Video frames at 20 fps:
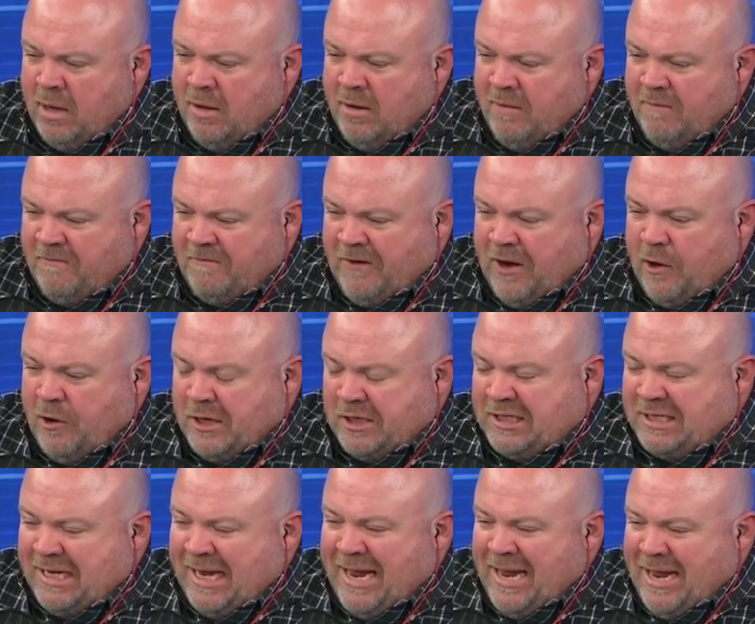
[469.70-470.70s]
fair to
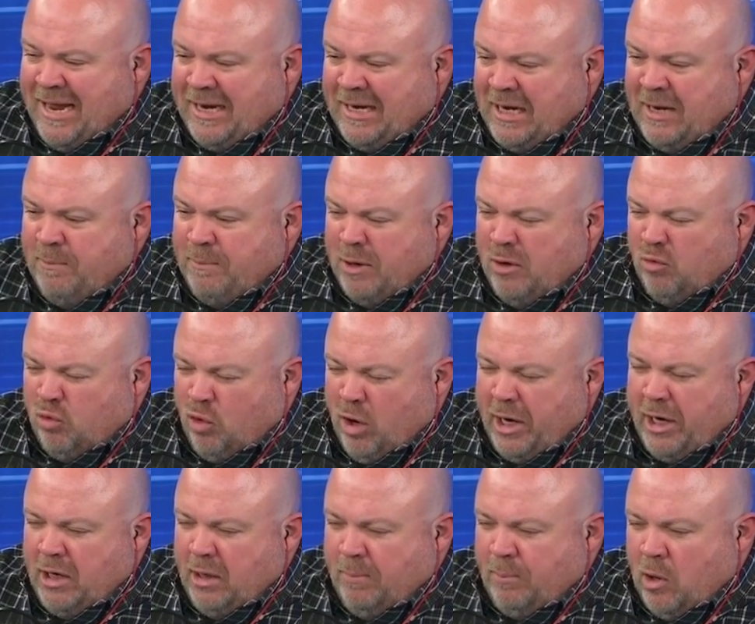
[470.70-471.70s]
say? Had he been
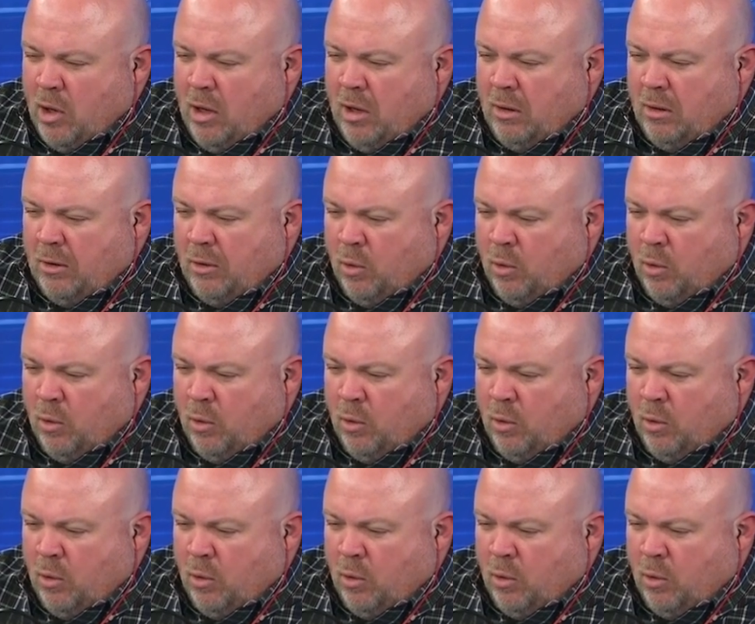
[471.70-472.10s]
running the ball